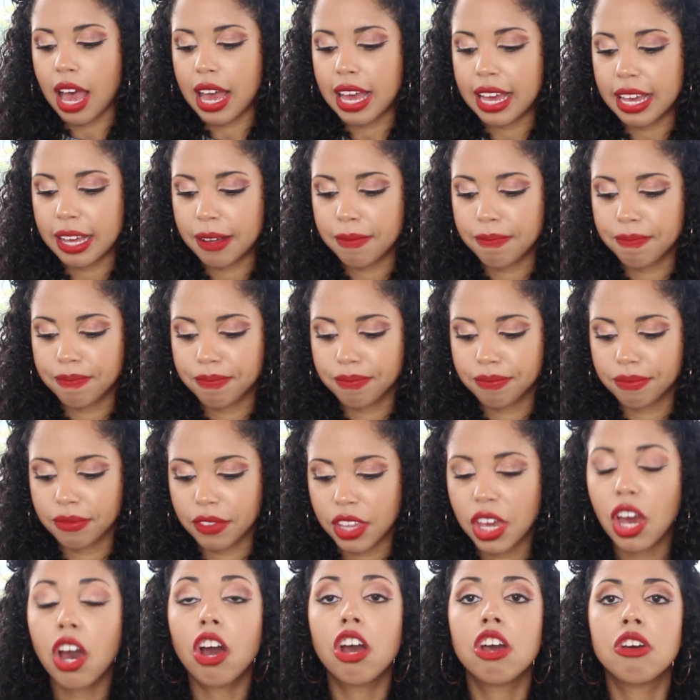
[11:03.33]

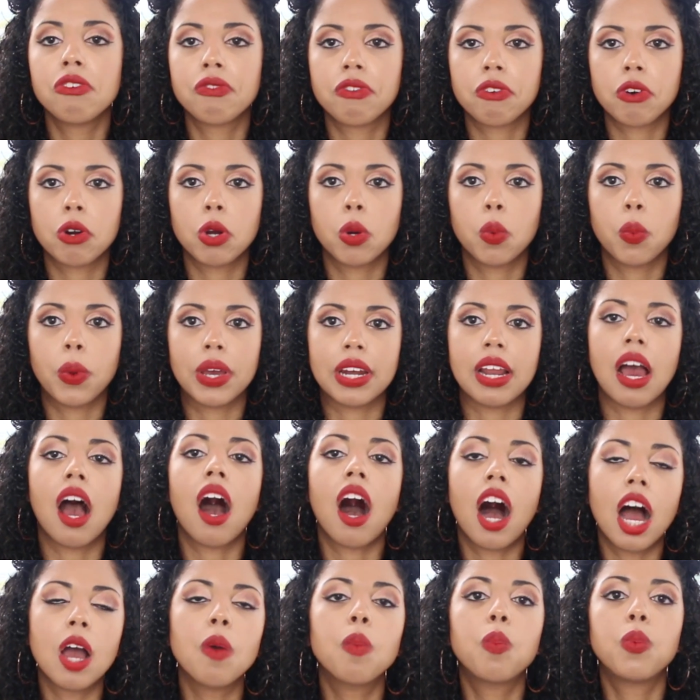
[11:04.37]
the overall
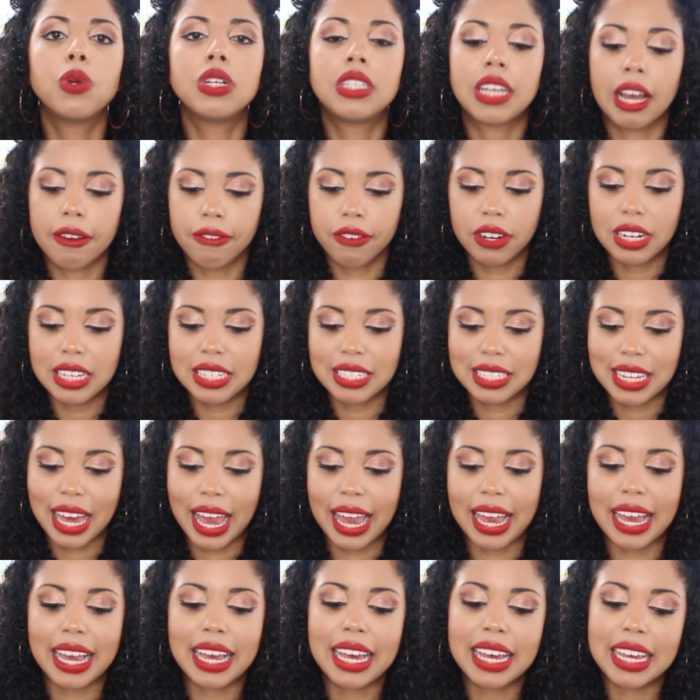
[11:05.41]
winner, I would definitely
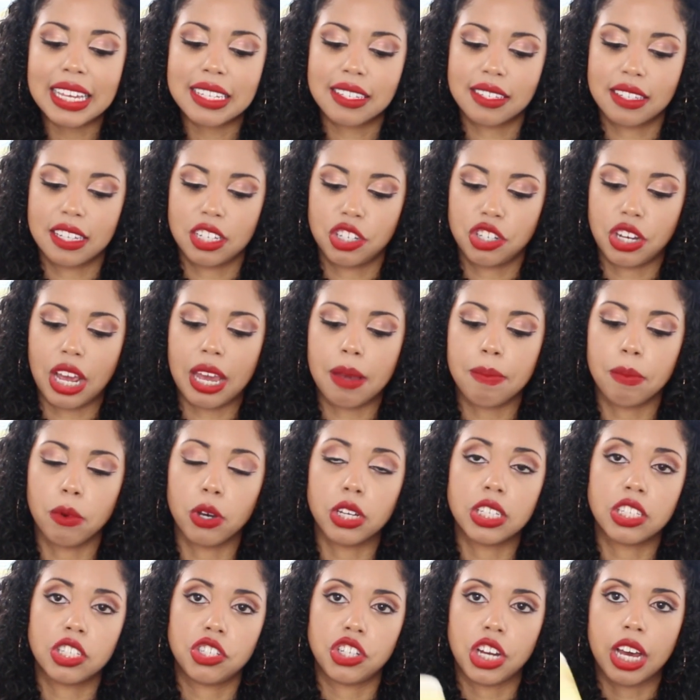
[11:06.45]
say, is the Shea
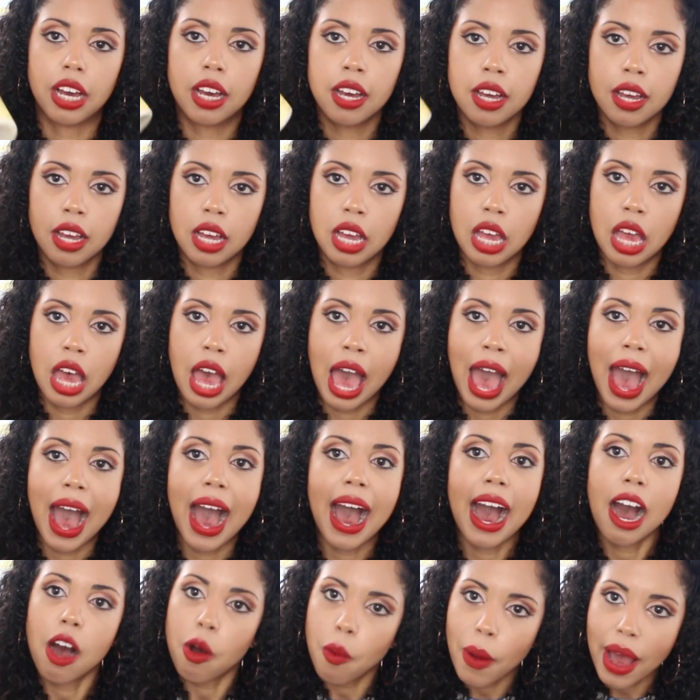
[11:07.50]
Moisture.
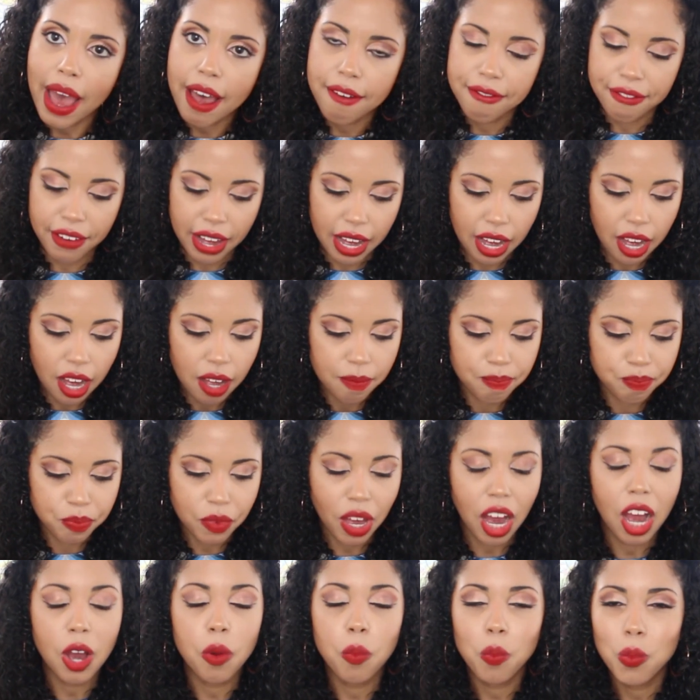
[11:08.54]
However,
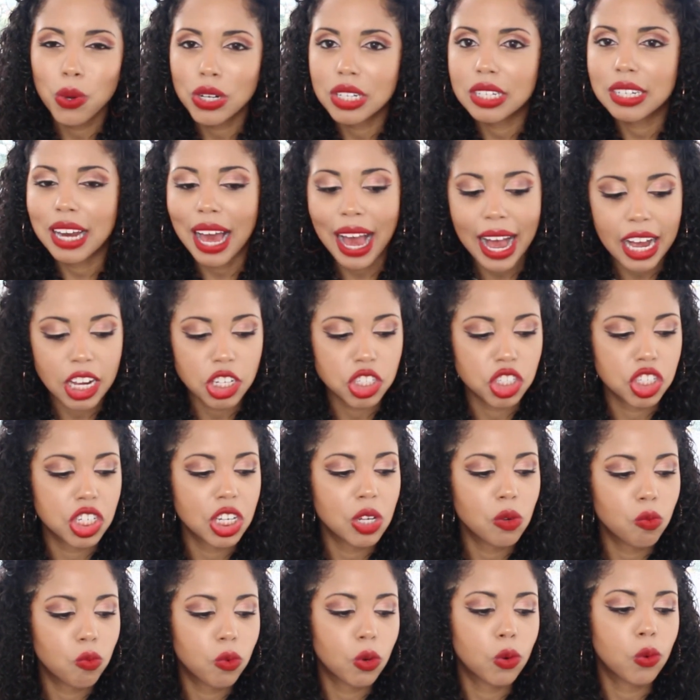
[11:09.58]
I wouldn't
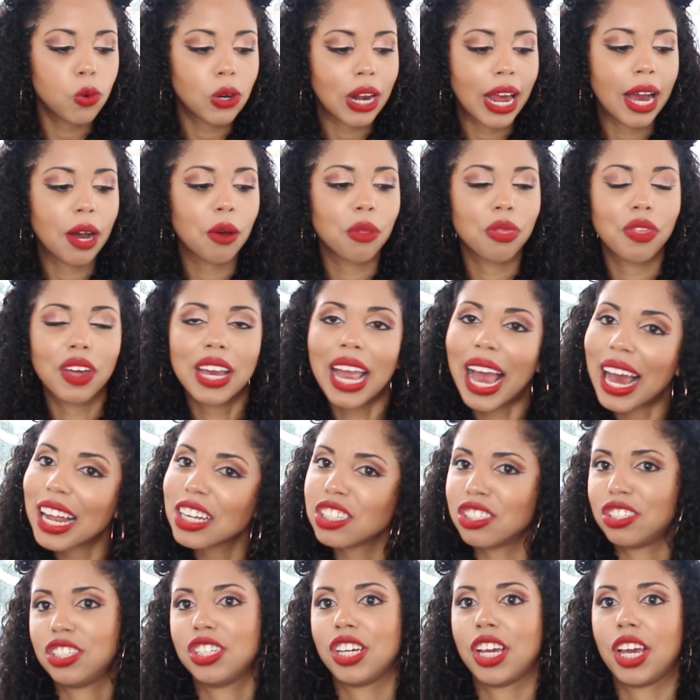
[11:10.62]
actually rule out the
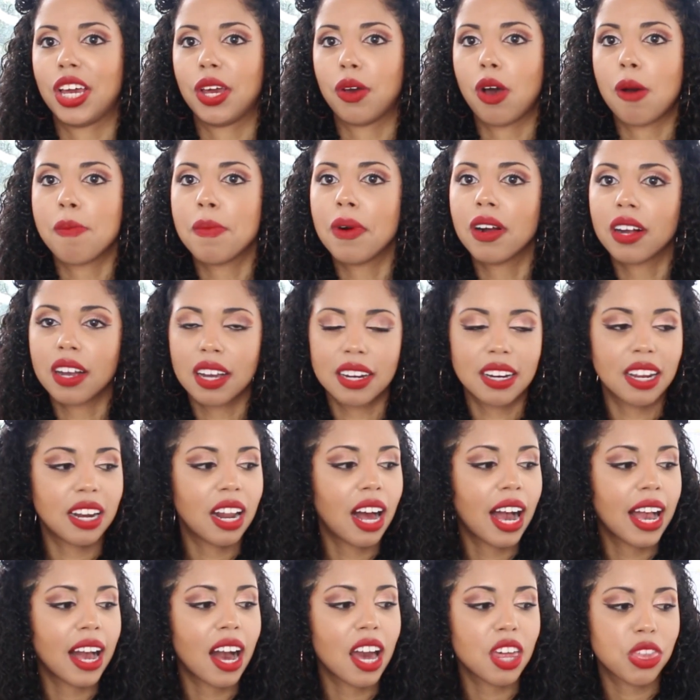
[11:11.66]
Cantu. I'm not going to
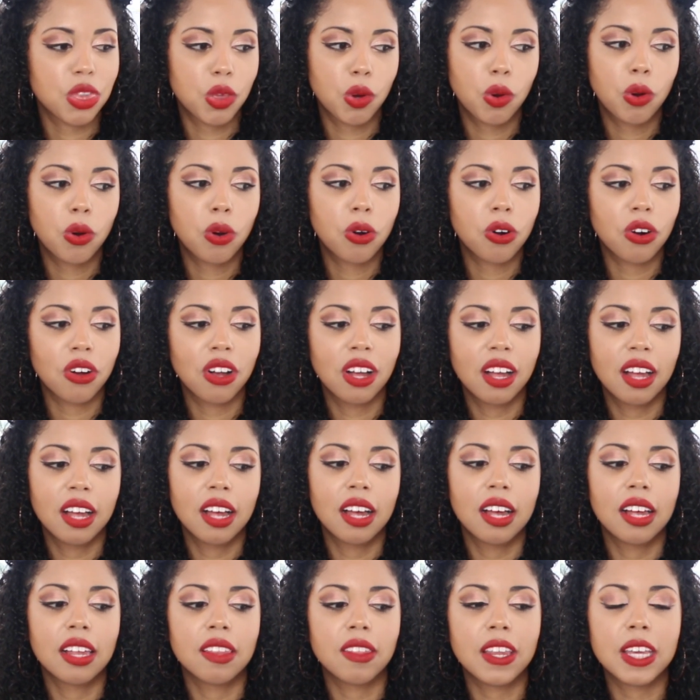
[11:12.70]
lie. I thought
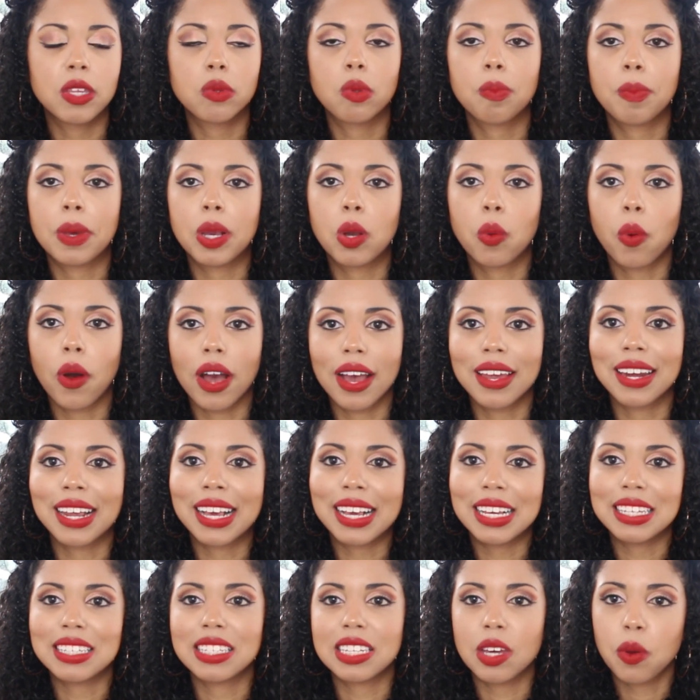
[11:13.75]
this would be quite
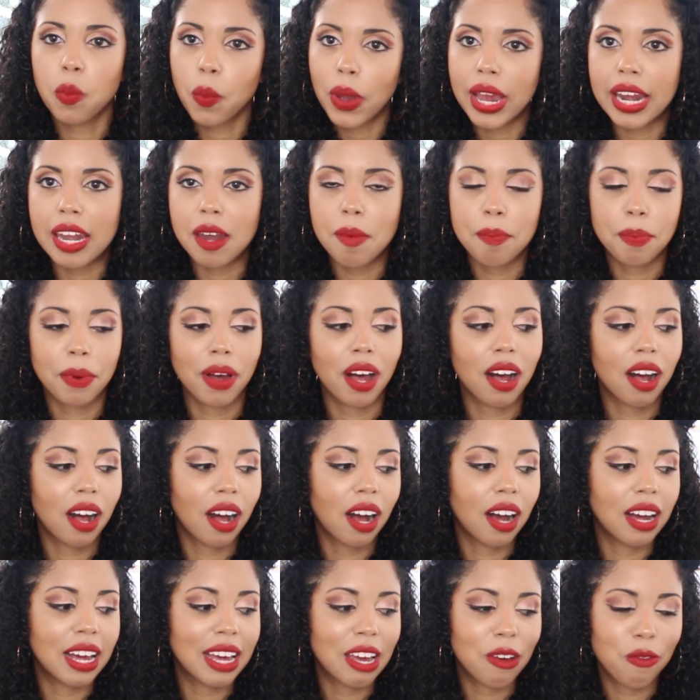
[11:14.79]
an easy win, but
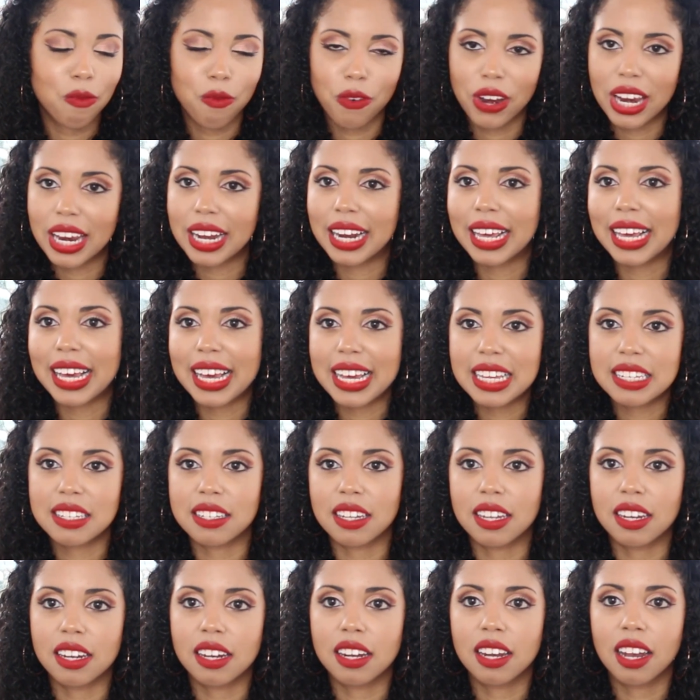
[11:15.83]
it really
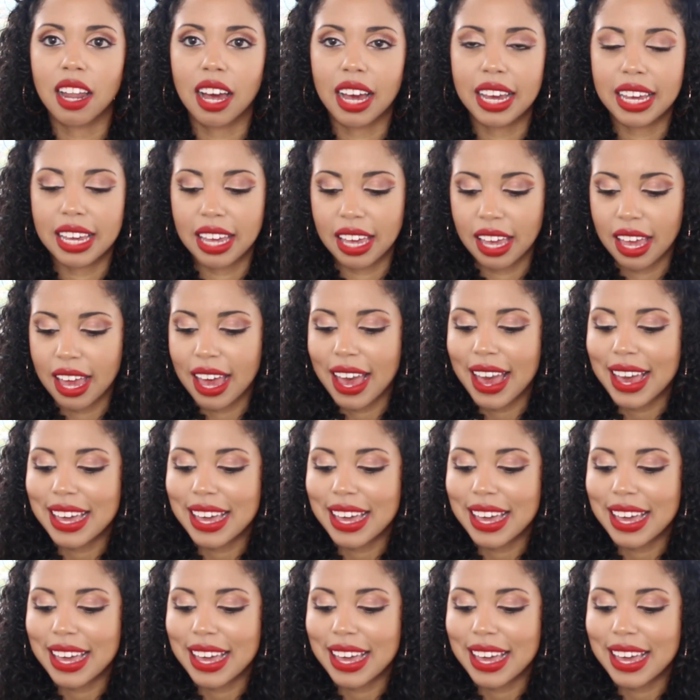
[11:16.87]
isn't. Like,